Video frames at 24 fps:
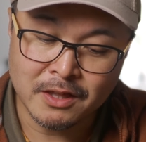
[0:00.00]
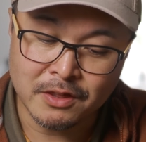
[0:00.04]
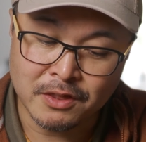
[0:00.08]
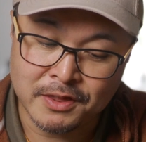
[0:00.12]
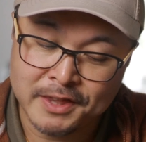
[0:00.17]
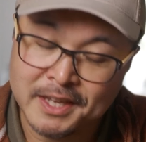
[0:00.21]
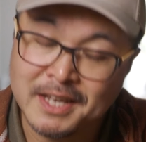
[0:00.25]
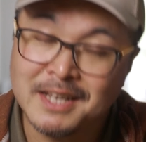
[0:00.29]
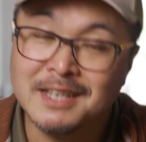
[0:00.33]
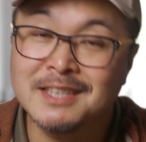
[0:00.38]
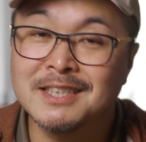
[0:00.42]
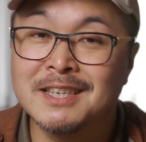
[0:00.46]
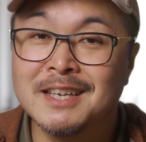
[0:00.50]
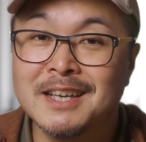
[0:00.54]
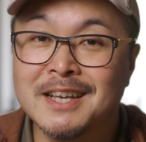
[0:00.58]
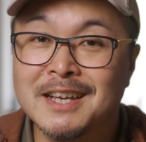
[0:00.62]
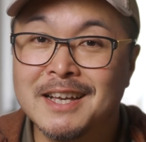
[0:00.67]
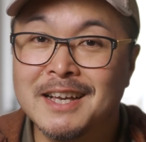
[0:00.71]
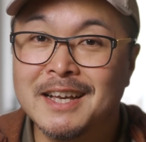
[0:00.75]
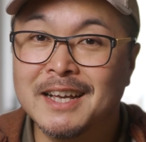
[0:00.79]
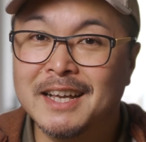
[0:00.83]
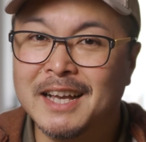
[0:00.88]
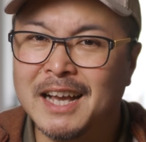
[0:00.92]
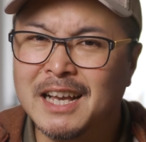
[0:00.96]
This
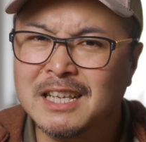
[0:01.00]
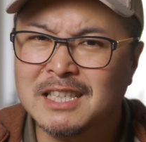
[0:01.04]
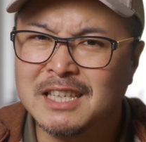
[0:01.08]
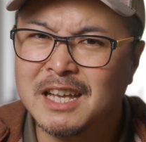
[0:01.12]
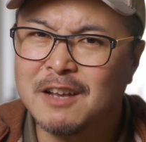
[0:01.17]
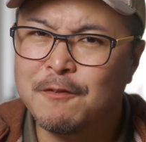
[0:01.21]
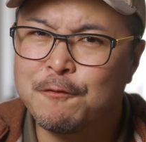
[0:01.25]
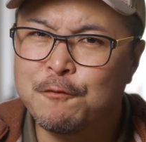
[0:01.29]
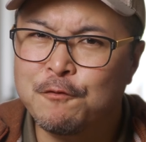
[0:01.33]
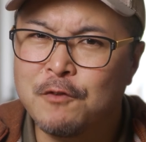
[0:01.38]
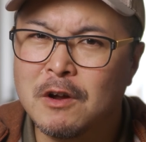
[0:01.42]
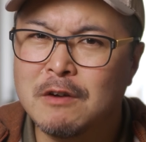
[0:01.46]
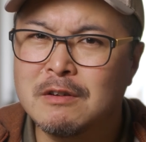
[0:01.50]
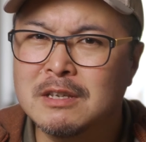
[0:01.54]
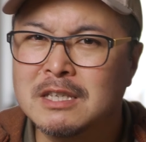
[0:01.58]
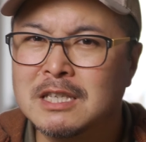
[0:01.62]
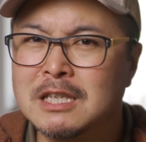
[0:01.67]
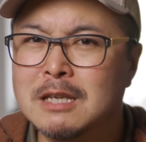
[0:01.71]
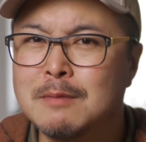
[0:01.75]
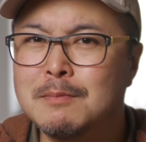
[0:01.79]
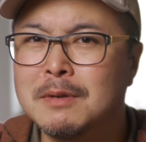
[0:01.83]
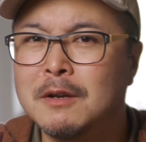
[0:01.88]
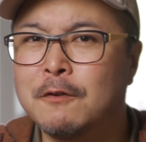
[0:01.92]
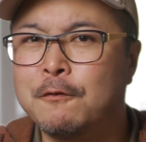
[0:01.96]
has that very
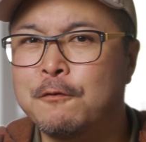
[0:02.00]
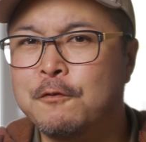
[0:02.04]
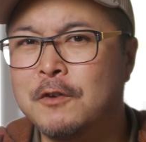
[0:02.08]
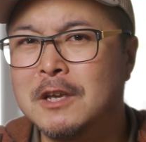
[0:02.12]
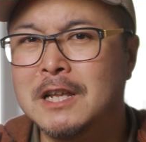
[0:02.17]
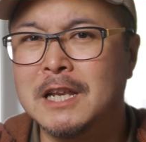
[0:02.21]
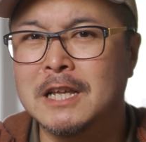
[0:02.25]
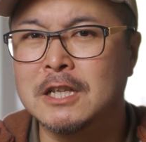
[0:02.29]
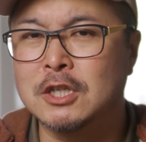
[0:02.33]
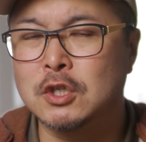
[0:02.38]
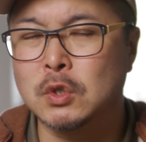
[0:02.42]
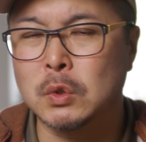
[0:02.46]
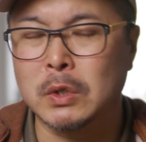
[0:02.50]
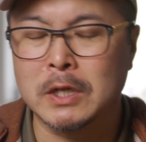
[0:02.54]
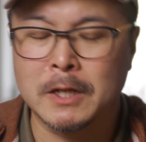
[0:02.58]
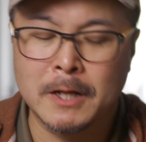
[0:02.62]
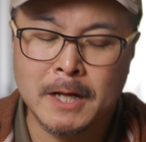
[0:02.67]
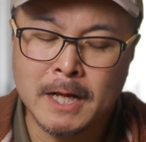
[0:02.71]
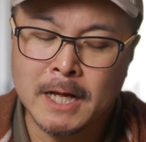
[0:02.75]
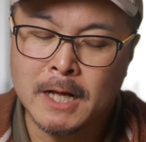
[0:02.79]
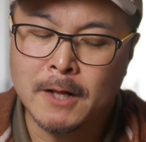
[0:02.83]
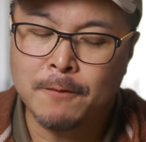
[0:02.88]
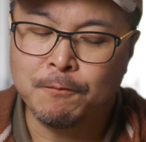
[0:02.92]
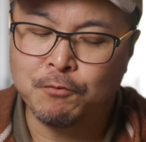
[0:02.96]
similar feeling to it.
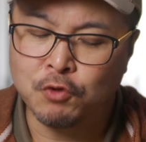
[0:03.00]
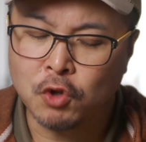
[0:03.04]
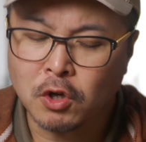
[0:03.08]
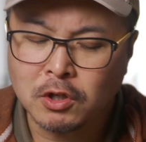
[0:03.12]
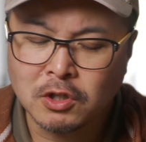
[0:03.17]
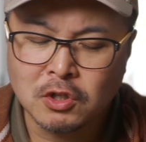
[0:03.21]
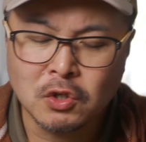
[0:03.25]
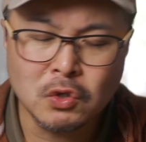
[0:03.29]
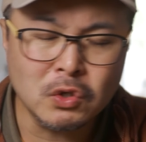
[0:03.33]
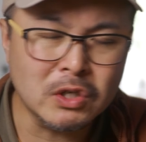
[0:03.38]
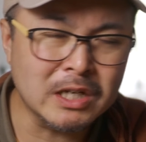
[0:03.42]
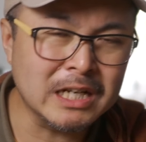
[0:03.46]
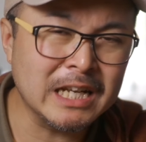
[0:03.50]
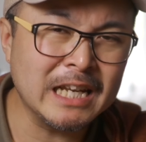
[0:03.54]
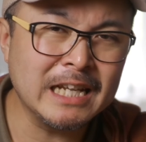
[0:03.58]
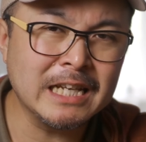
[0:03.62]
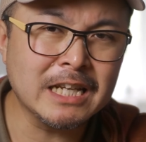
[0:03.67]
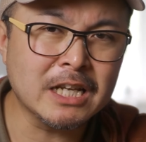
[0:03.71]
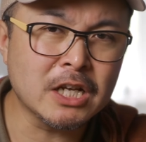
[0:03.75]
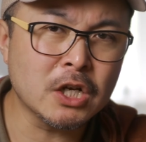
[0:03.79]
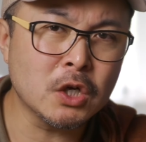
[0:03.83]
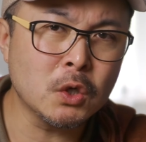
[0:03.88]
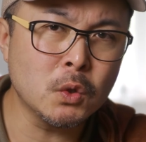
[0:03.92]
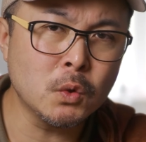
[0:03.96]
Not too
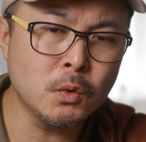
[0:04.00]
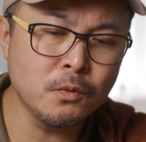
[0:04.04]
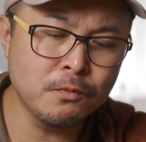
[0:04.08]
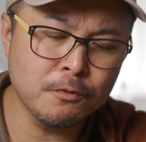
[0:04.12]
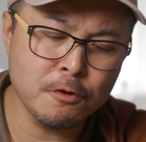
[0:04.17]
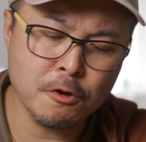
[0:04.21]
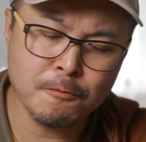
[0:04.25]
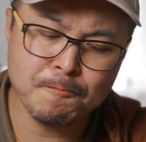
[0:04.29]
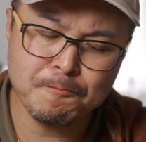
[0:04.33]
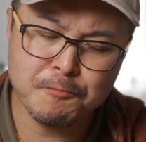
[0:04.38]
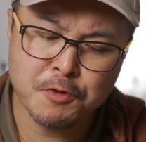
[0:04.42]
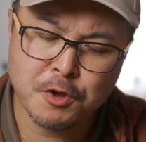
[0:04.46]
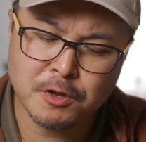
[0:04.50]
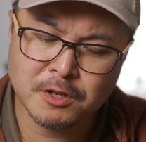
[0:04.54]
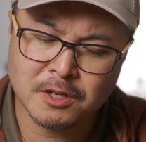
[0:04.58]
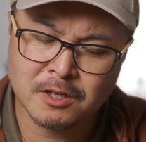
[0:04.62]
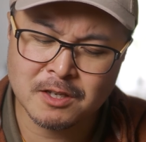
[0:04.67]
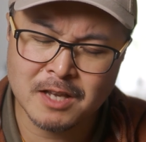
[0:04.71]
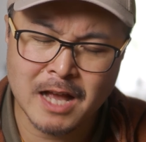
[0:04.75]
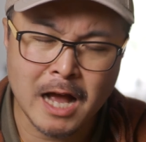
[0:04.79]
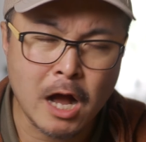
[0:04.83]
clinical, not, not just